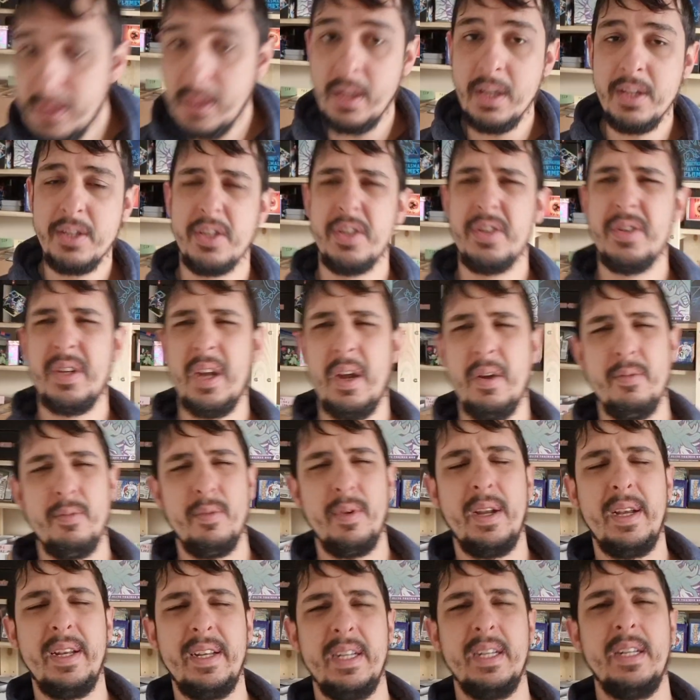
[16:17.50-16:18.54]
So you don't
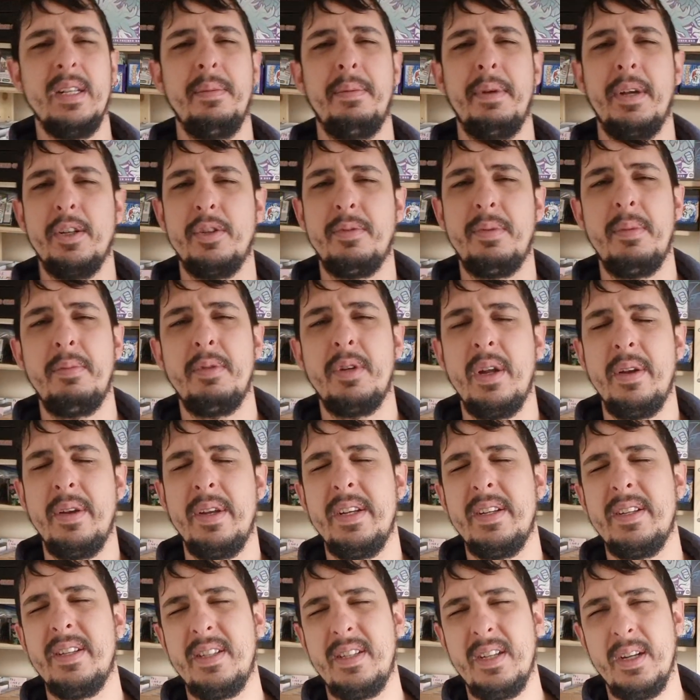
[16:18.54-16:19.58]
really need the picture. People don't need
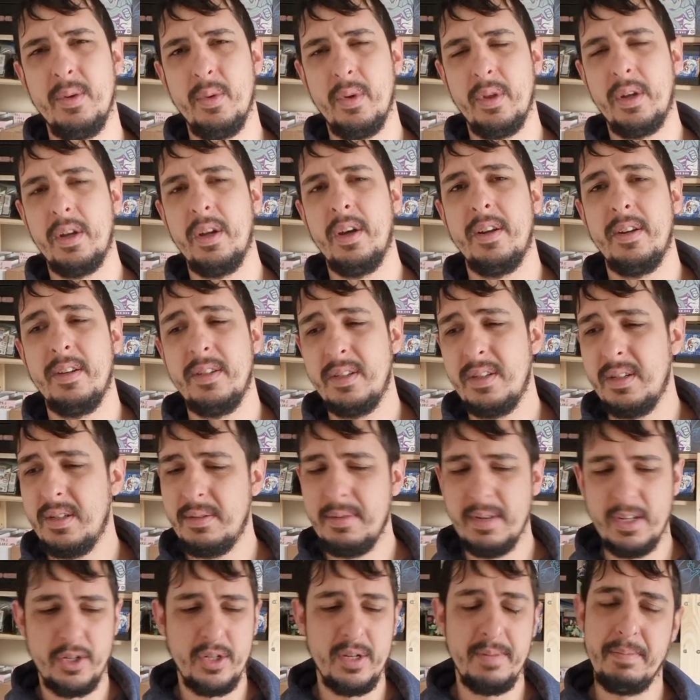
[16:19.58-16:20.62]
to see what the card looks,
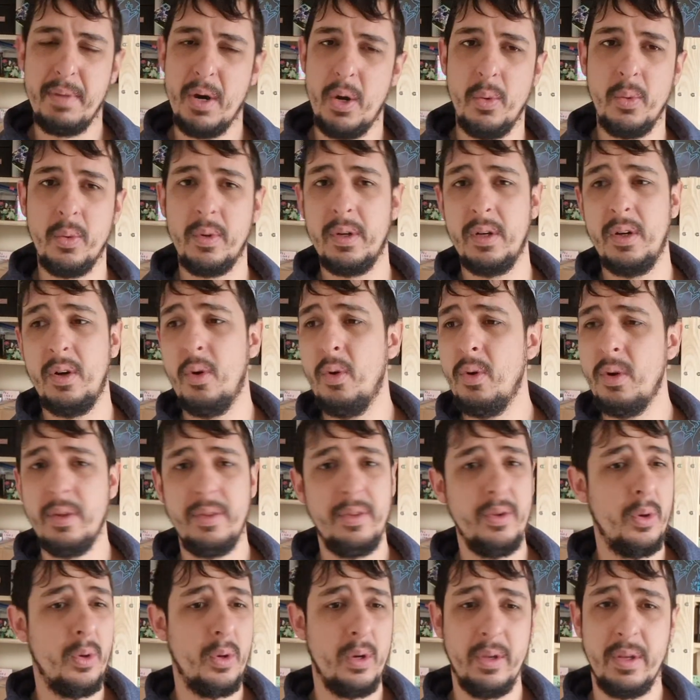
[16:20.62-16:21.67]
especially bulk. All
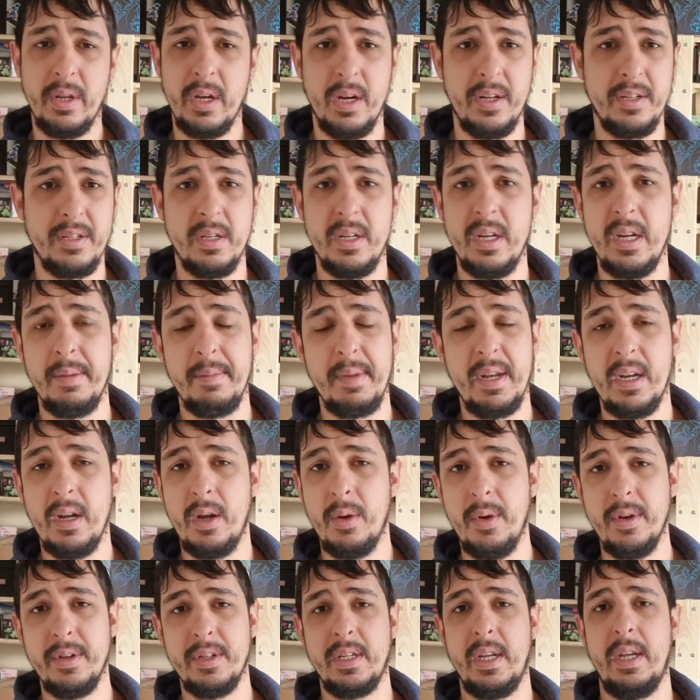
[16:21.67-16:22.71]
the cards are near mint. I
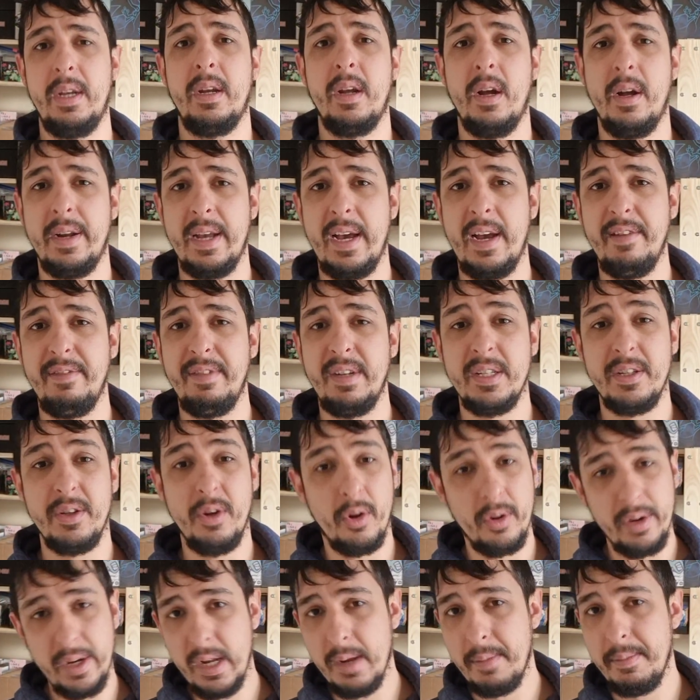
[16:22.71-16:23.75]
won't send a card out if it's
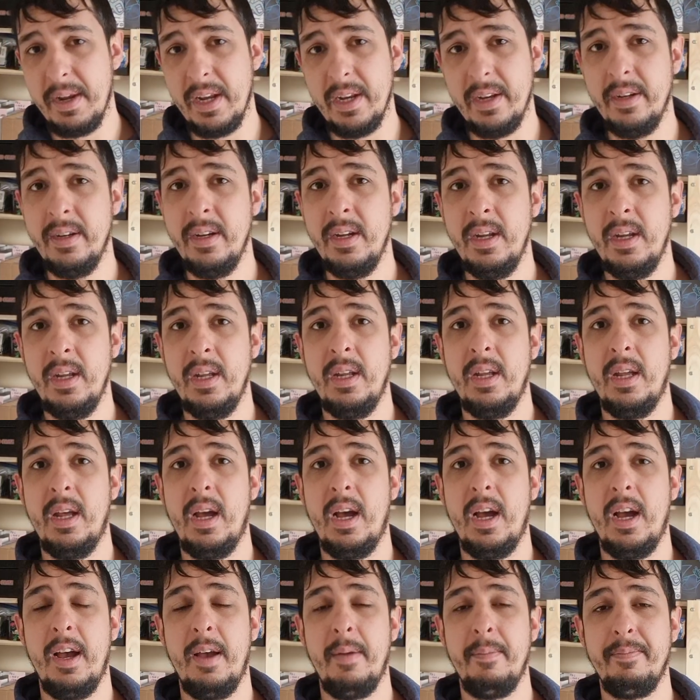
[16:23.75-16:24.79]
not near mint.
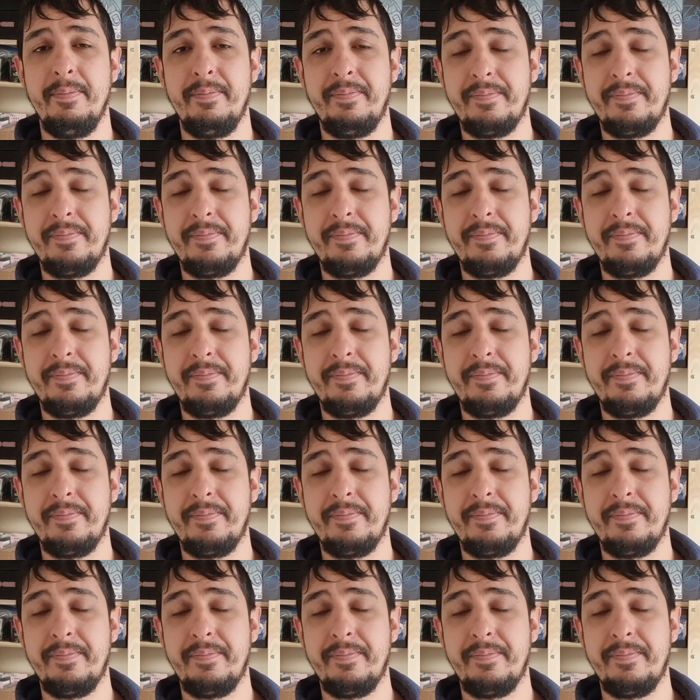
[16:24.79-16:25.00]
And